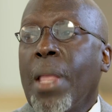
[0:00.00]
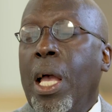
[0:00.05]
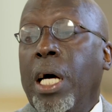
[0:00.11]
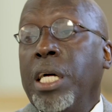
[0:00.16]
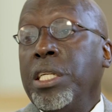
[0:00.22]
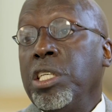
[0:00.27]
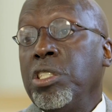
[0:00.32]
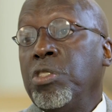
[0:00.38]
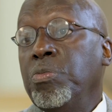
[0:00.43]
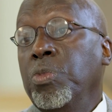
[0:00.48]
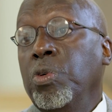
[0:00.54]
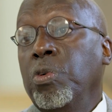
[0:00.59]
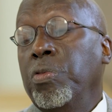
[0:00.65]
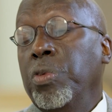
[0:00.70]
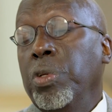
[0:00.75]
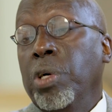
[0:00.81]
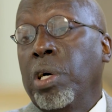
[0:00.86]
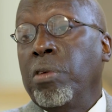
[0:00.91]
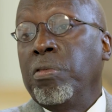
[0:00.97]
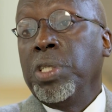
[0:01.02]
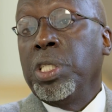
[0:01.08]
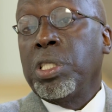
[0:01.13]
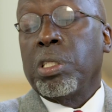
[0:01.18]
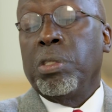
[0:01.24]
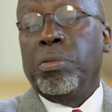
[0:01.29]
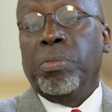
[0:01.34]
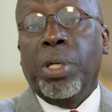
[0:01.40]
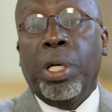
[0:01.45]
I just moved, I
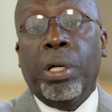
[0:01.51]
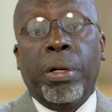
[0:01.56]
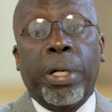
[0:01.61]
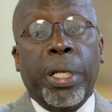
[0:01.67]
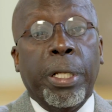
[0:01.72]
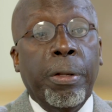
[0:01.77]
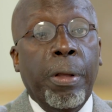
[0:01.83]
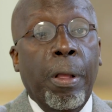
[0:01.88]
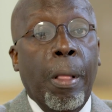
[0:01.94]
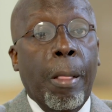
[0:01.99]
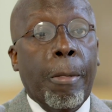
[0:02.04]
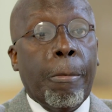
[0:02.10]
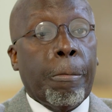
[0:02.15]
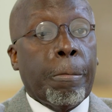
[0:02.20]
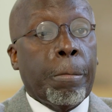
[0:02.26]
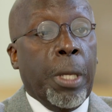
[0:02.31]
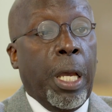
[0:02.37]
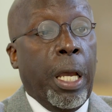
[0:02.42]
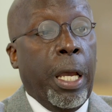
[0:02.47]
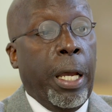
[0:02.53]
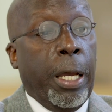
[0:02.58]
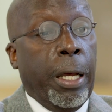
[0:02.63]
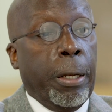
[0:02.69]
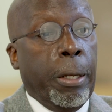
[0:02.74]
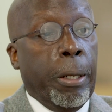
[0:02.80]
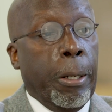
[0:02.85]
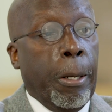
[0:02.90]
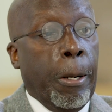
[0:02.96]
recently married.
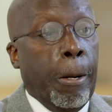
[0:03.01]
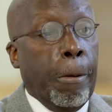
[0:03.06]
And